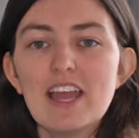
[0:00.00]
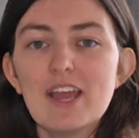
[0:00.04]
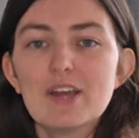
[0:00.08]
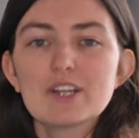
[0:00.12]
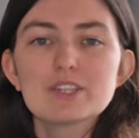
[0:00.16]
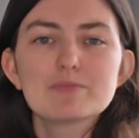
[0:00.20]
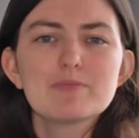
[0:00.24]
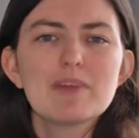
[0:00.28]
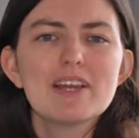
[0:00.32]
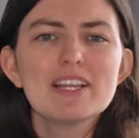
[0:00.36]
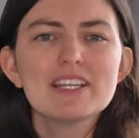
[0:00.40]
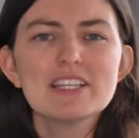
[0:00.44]
I
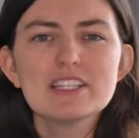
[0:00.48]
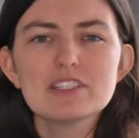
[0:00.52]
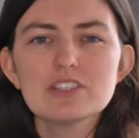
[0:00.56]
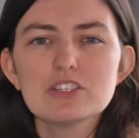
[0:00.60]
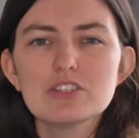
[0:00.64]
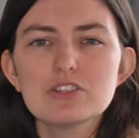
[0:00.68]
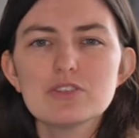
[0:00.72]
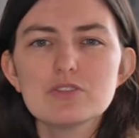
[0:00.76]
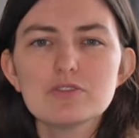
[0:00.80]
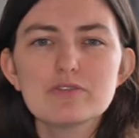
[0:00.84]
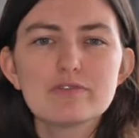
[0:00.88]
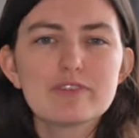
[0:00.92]
was mainly
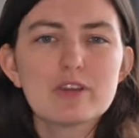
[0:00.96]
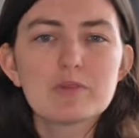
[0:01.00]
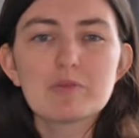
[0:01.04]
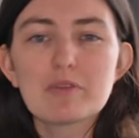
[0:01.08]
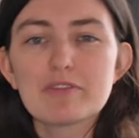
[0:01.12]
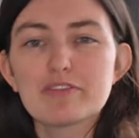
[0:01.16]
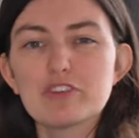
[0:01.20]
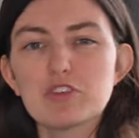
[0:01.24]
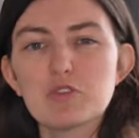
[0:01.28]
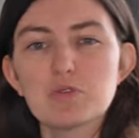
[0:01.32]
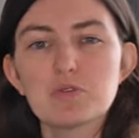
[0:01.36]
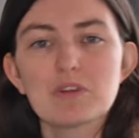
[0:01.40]
to film
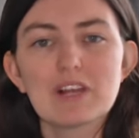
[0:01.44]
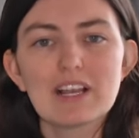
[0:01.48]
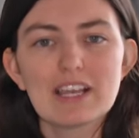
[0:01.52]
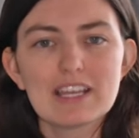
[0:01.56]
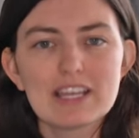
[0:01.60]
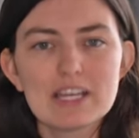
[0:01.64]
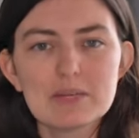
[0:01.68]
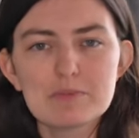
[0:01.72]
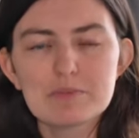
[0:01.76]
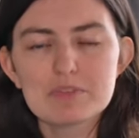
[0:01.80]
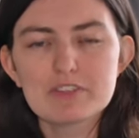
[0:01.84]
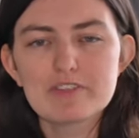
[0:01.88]
a few
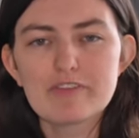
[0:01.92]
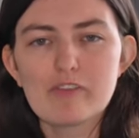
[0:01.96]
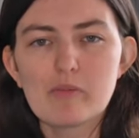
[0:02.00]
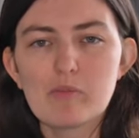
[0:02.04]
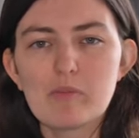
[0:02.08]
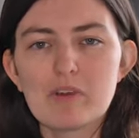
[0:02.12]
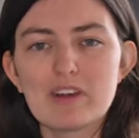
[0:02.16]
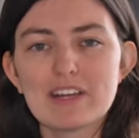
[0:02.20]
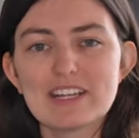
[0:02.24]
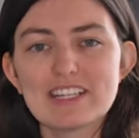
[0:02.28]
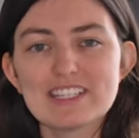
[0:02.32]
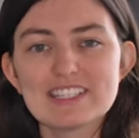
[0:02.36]
clips for
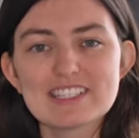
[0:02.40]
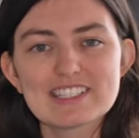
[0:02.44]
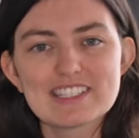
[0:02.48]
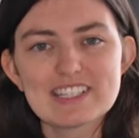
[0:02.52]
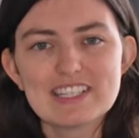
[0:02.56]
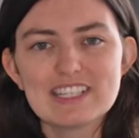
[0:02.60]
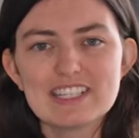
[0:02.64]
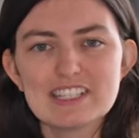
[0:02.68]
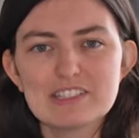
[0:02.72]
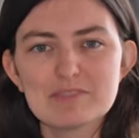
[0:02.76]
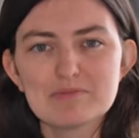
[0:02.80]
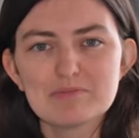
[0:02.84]
my
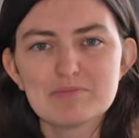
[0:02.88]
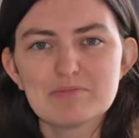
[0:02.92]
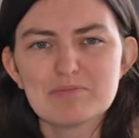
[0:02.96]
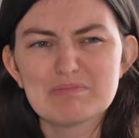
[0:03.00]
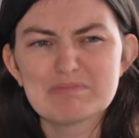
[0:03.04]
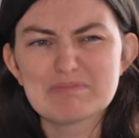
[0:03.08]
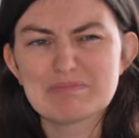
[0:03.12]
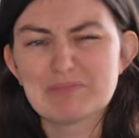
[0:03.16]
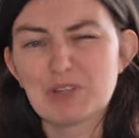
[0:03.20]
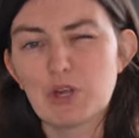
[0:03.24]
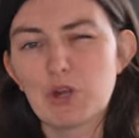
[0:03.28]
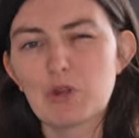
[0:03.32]
zine
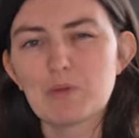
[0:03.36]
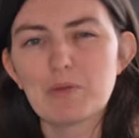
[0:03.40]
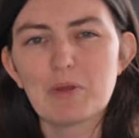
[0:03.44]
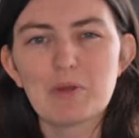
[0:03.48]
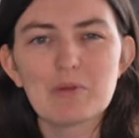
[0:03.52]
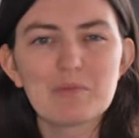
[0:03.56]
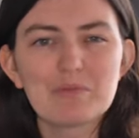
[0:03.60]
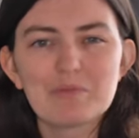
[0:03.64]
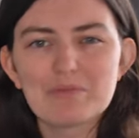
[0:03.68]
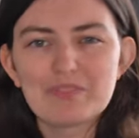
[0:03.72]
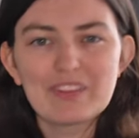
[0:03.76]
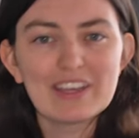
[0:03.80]

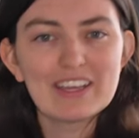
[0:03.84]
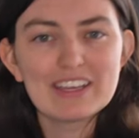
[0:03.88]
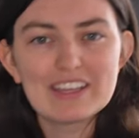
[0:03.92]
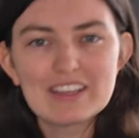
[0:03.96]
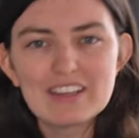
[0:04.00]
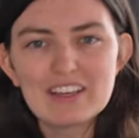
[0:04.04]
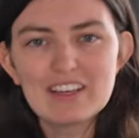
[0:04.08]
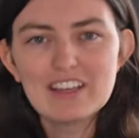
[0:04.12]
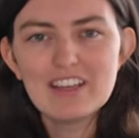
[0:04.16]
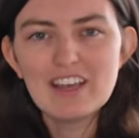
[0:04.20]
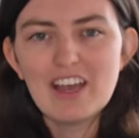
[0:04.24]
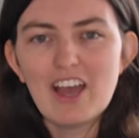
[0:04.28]
promo
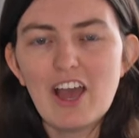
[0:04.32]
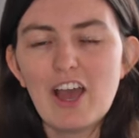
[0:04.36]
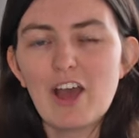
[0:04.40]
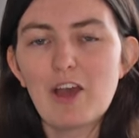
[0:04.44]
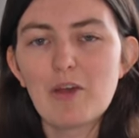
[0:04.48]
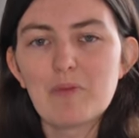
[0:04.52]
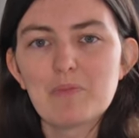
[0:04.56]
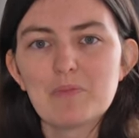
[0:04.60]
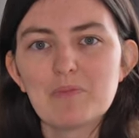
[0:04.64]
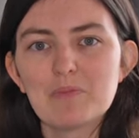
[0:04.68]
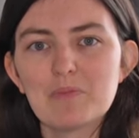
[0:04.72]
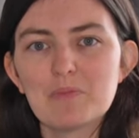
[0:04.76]
thing,
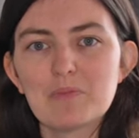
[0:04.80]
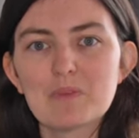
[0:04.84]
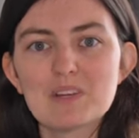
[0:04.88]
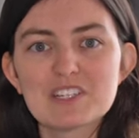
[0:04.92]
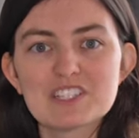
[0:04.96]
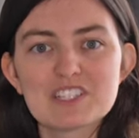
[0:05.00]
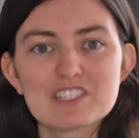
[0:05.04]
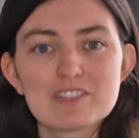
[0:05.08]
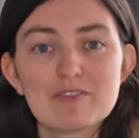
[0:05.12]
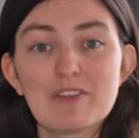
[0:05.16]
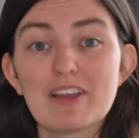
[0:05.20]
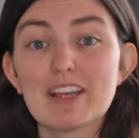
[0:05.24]

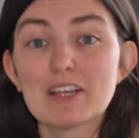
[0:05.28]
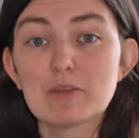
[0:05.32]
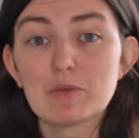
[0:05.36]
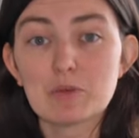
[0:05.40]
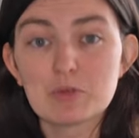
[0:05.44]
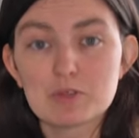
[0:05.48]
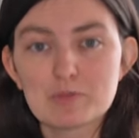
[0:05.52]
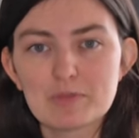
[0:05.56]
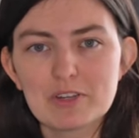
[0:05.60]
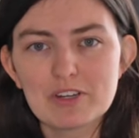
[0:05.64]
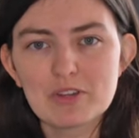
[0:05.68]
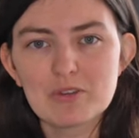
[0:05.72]
which is
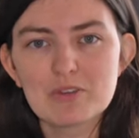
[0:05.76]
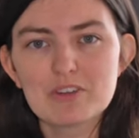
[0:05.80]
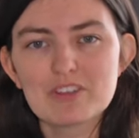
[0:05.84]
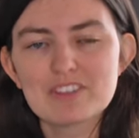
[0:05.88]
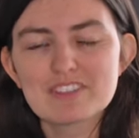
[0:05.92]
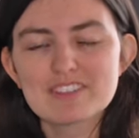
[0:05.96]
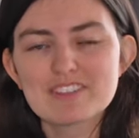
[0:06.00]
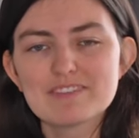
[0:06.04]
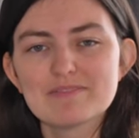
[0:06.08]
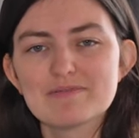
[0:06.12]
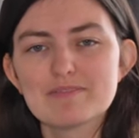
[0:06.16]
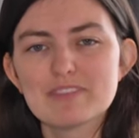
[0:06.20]
available to
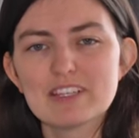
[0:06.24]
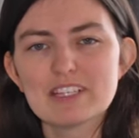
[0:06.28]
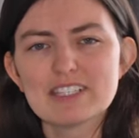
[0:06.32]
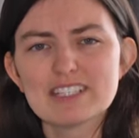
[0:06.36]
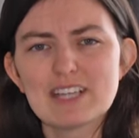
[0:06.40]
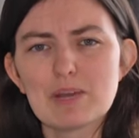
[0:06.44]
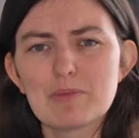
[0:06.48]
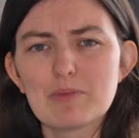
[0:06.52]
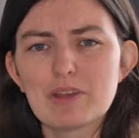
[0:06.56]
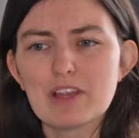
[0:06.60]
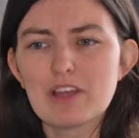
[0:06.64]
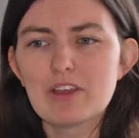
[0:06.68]
pre-order, link
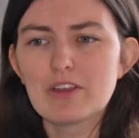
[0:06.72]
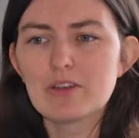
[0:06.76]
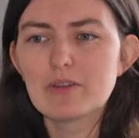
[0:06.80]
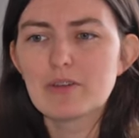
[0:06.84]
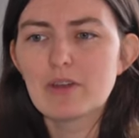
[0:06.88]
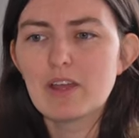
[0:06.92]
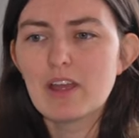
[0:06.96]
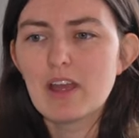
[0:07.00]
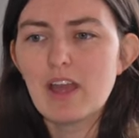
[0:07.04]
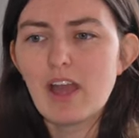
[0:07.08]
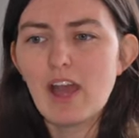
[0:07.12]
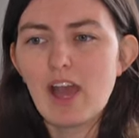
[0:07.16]
down
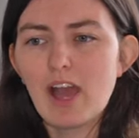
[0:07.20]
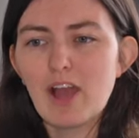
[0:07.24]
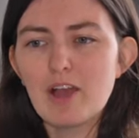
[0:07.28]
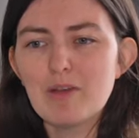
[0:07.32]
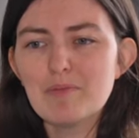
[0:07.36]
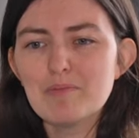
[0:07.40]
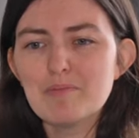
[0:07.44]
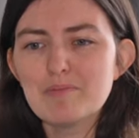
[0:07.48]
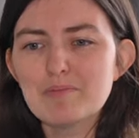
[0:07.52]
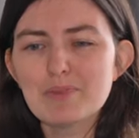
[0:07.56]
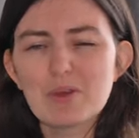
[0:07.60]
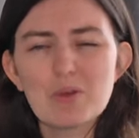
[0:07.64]
below,
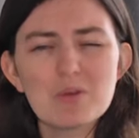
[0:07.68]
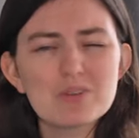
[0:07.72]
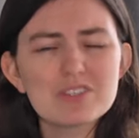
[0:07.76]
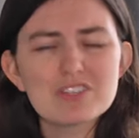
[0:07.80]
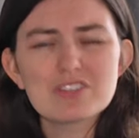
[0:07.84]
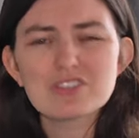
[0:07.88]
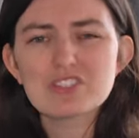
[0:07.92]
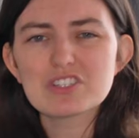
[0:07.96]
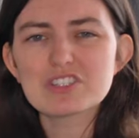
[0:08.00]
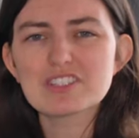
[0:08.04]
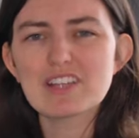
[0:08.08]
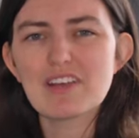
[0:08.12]
but
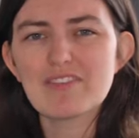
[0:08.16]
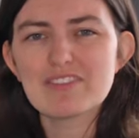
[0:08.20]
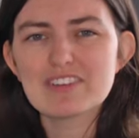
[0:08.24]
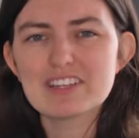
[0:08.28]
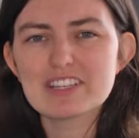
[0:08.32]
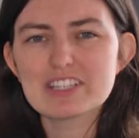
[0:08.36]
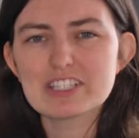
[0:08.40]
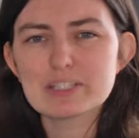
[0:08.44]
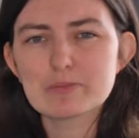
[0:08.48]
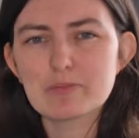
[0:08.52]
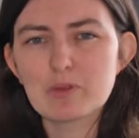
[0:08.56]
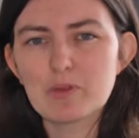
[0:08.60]
also just have an
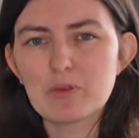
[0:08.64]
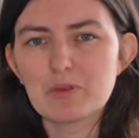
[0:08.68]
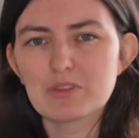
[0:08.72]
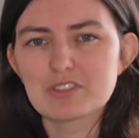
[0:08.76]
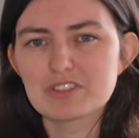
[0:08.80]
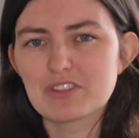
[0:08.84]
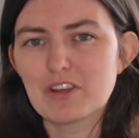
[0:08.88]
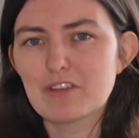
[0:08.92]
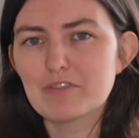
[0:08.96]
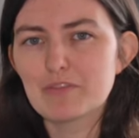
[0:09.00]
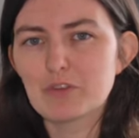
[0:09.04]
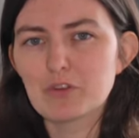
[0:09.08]
explore,
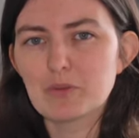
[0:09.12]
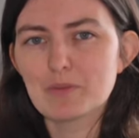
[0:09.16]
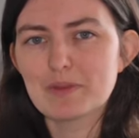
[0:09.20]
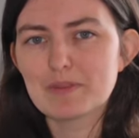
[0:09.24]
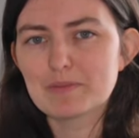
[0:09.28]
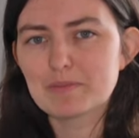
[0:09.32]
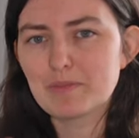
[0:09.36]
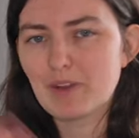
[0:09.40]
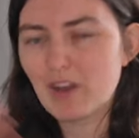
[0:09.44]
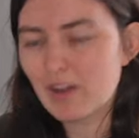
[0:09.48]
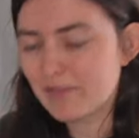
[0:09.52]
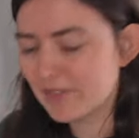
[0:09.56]
so I thought it'd
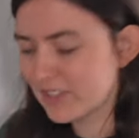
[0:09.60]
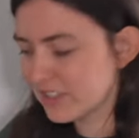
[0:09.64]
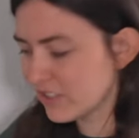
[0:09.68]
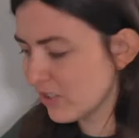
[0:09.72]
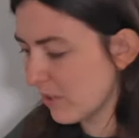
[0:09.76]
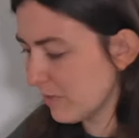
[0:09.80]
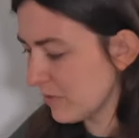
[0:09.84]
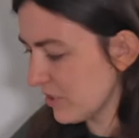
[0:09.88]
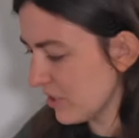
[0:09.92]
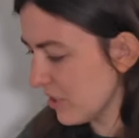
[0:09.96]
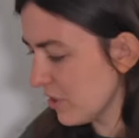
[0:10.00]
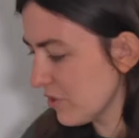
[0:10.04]
be a perfect
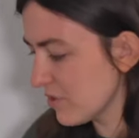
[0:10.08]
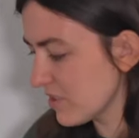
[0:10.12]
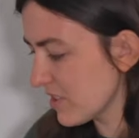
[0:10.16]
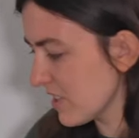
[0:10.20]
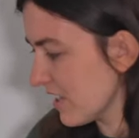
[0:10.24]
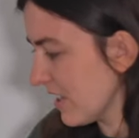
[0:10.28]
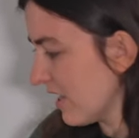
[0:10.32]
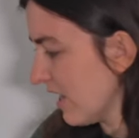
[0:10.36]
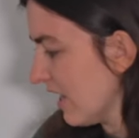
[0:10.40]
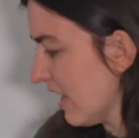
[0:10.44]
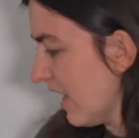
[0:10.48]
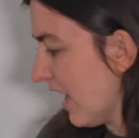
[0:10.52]
time to use
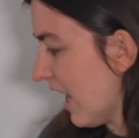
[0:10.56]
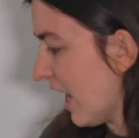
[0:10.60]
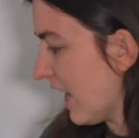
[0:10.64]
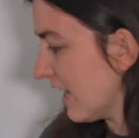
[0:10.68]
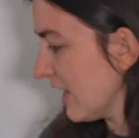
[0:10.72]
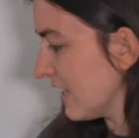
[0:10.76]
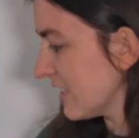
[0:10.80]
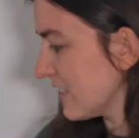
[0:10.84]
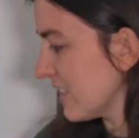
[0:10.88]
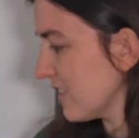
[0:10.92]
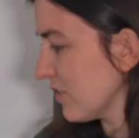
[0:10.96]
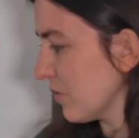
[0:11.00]
it,
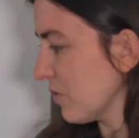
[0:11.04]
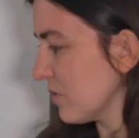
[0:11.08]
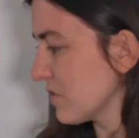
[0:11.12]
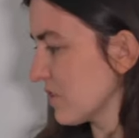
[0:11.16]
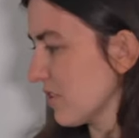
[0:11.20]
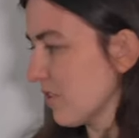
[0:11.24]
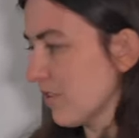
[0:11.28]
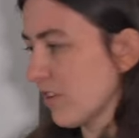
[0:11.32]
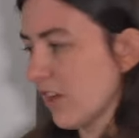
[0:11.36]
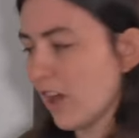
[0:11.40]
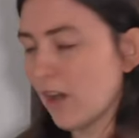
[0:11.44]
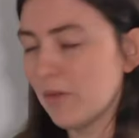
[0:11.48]
and it did
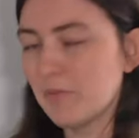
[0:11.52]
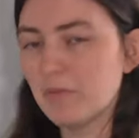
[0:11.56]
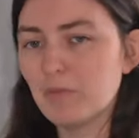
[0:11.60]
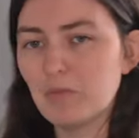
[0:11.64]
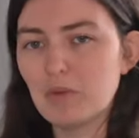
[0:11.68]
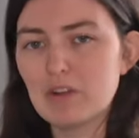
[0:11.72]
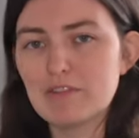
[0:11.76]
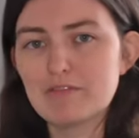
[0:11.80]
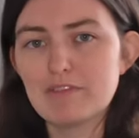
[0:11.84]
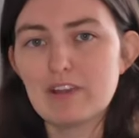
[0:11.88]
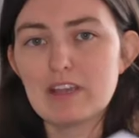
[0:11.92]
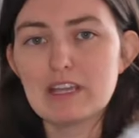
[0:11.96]
also come
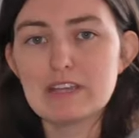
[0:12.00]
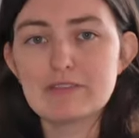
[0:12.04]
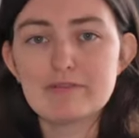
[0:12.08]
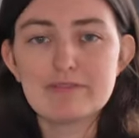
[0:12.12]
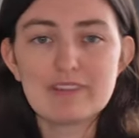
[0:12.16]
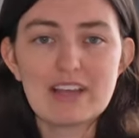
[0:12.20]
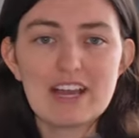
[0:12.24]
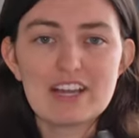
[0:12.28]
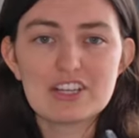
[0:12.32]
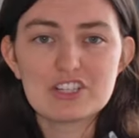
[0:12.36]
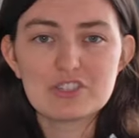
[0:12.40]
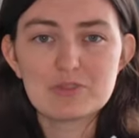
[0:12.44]
with a
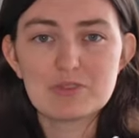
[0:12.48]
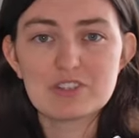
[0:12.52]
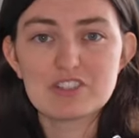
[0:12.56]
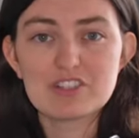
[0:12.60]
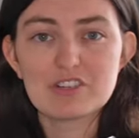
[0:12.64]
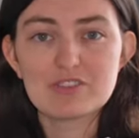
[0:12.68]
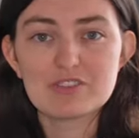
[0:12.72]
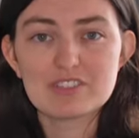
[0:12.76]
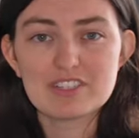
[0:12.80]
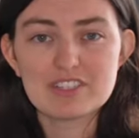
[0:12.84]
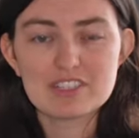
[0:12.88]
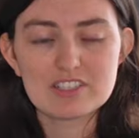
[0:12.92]
flash,
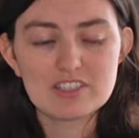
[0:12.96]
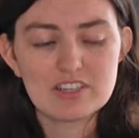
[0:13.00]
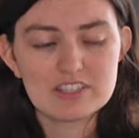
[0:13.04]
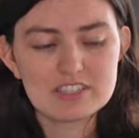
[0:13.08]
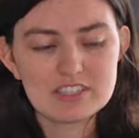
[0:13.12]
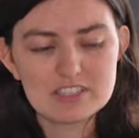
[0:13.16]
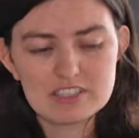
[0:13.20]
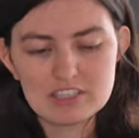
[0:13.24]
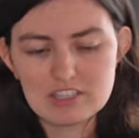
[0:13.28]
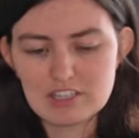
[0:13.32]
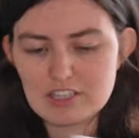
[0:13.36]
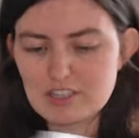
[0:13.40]
which I was
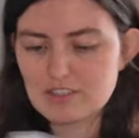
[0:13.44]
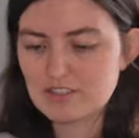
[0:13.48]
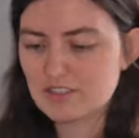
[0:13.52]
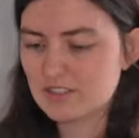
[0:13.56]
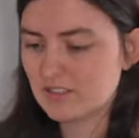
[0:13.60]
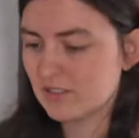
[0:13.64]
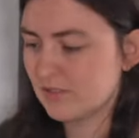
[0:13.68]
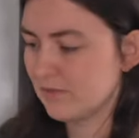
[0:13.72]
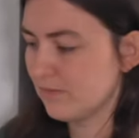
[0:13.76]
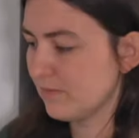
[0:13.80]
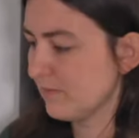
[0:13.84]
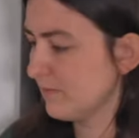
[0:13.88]
excited to use.